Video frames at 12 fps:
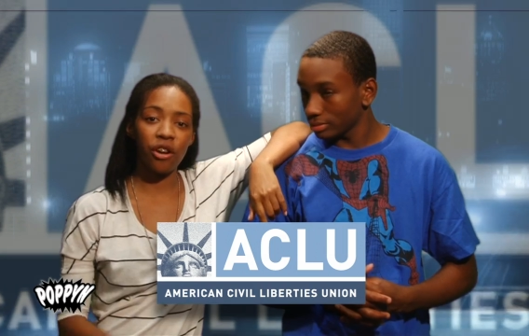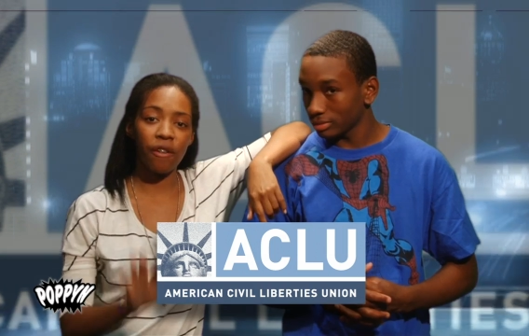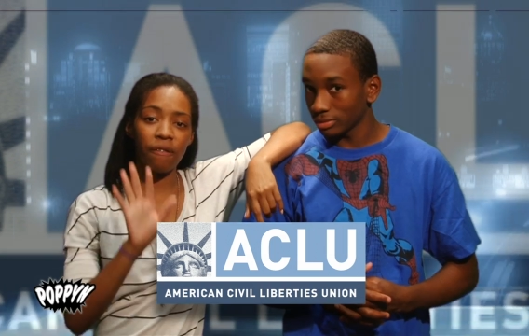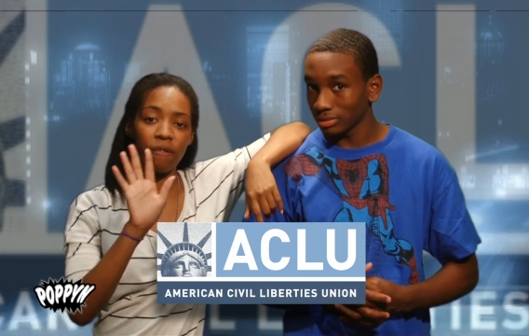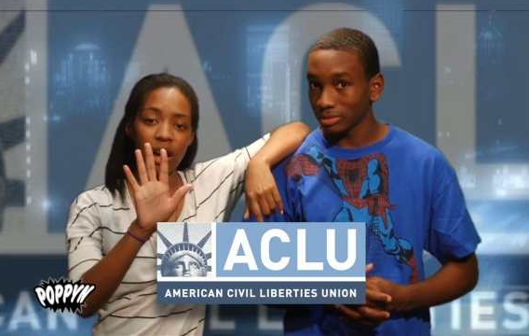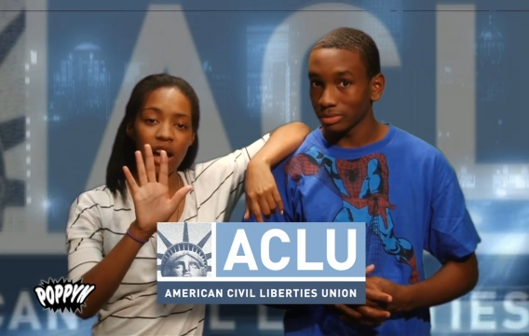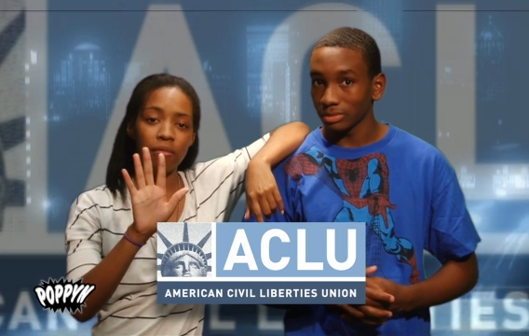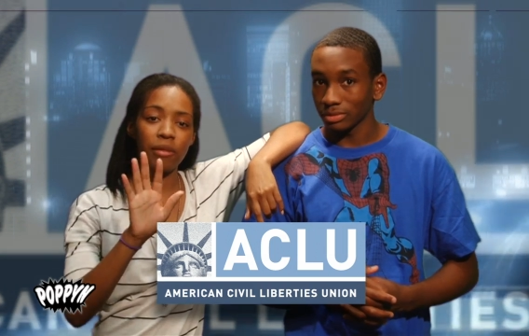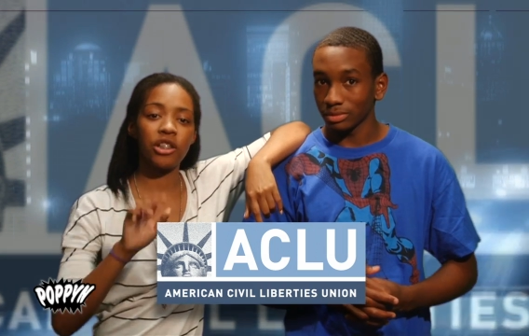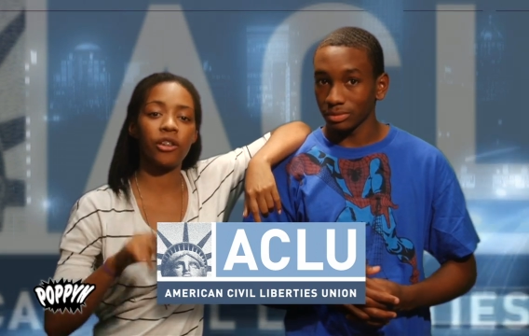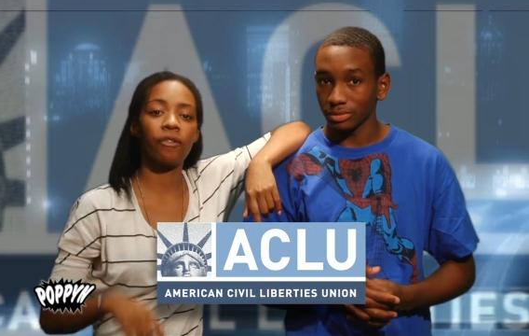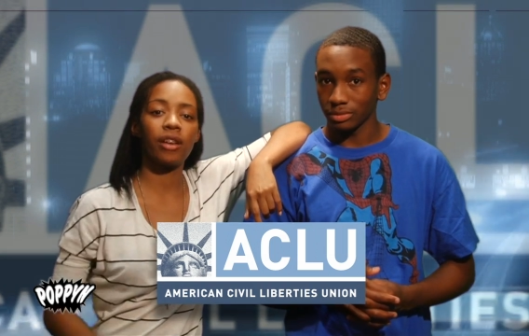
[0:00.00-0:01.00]
Speaker 1: there are
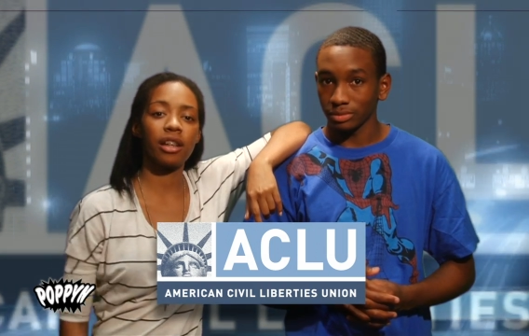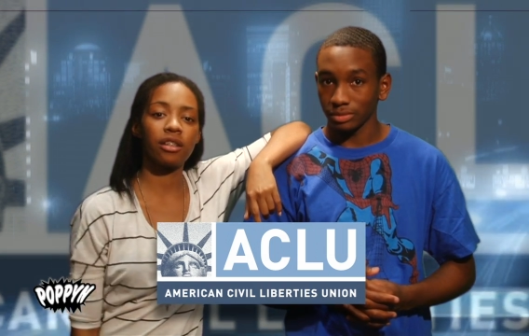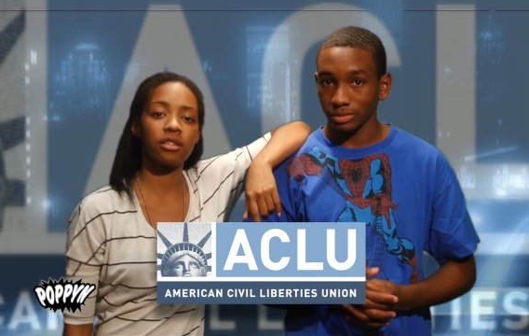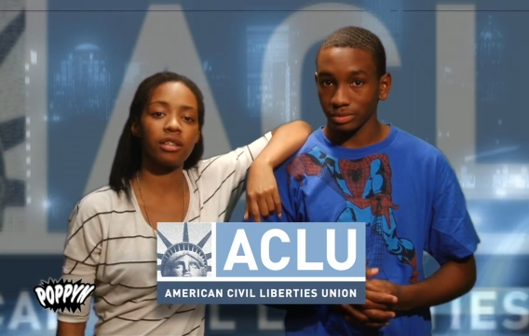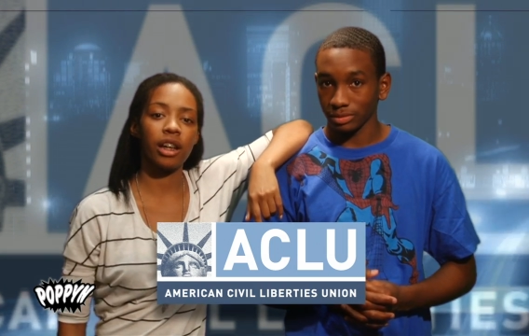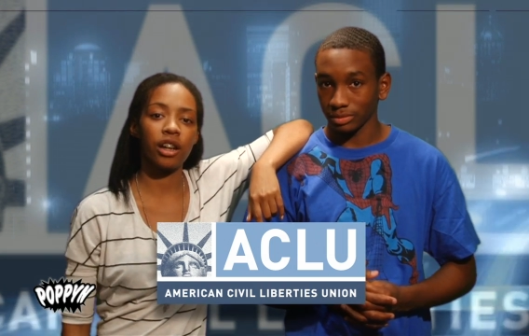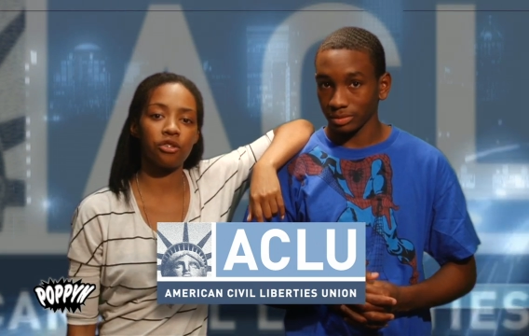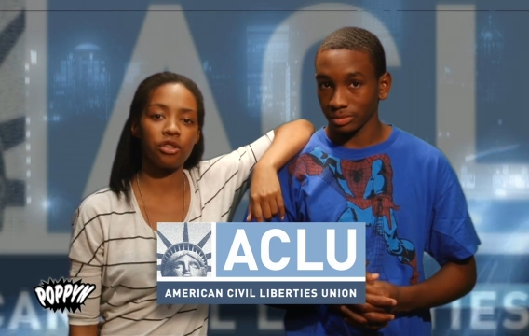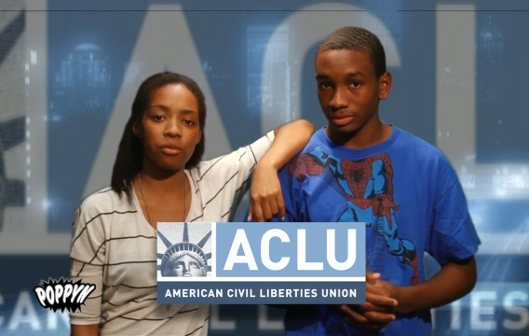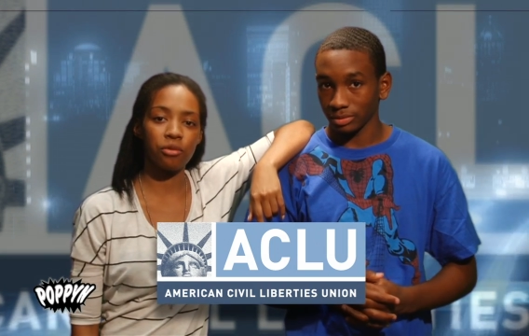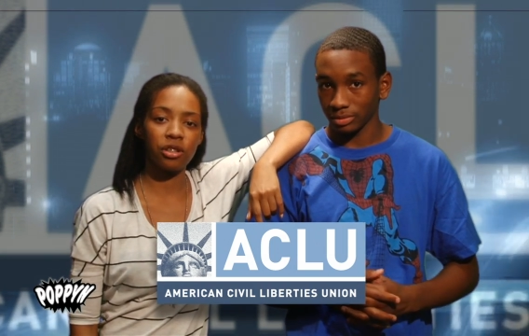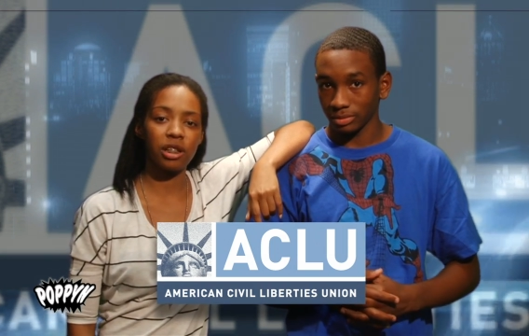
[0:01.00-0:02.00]
five major factors that
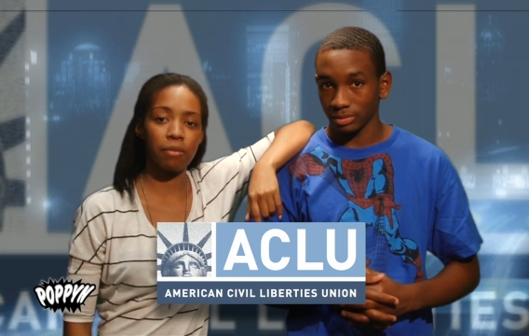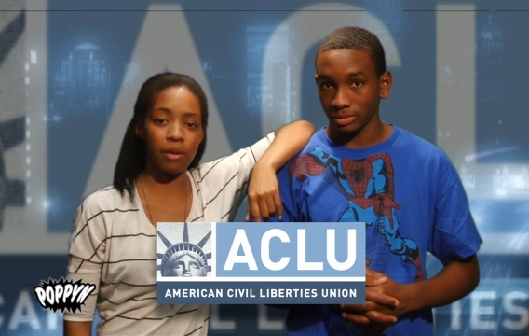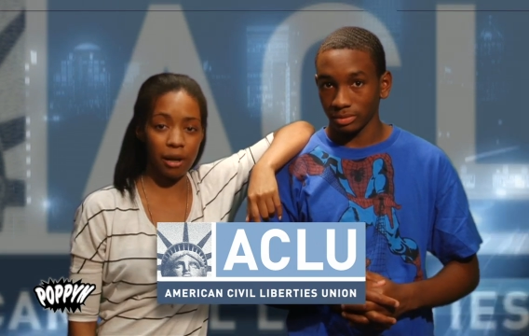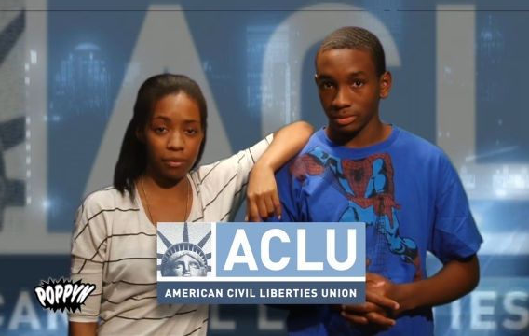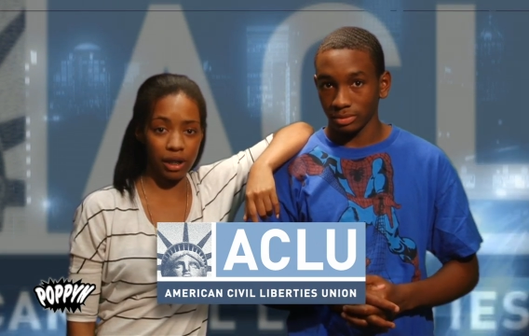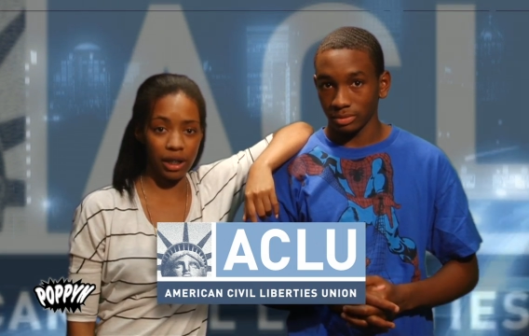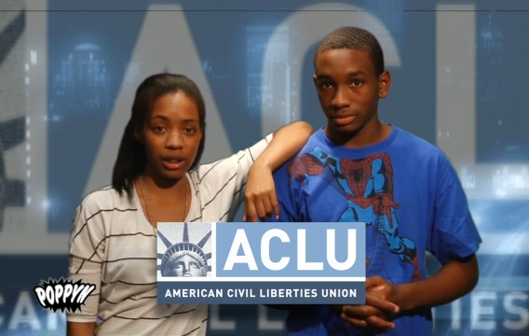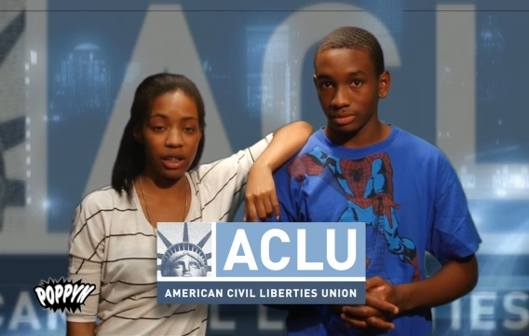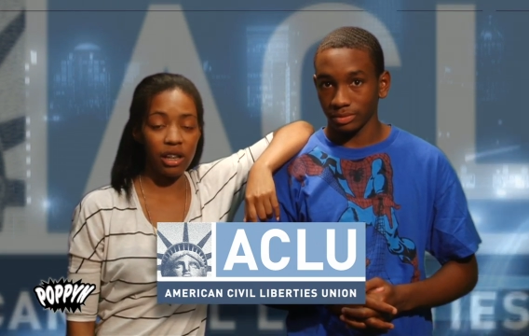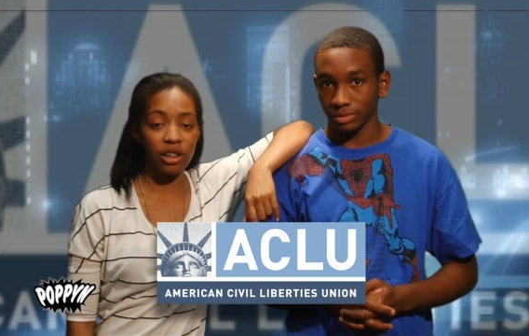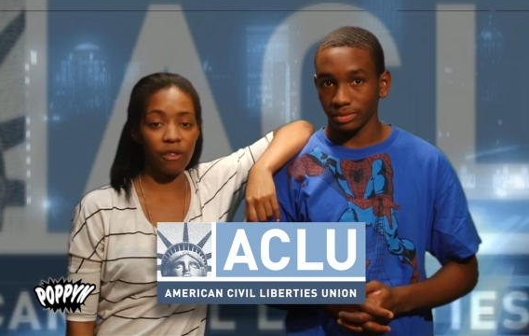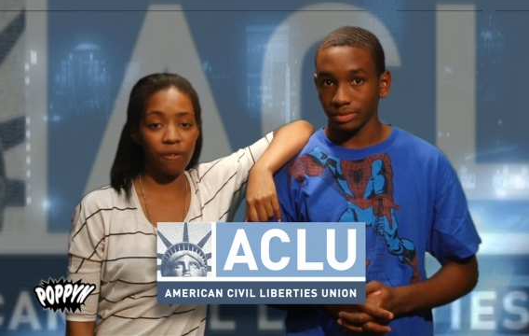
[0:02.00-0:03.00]
contribute to the
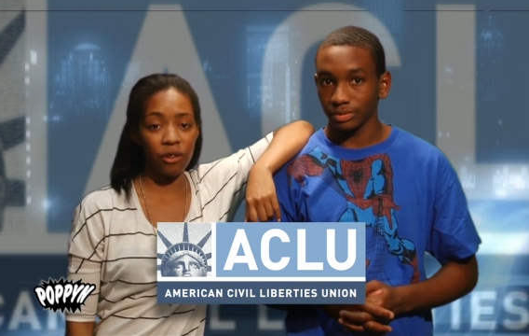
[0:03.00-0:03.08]
pipeline. The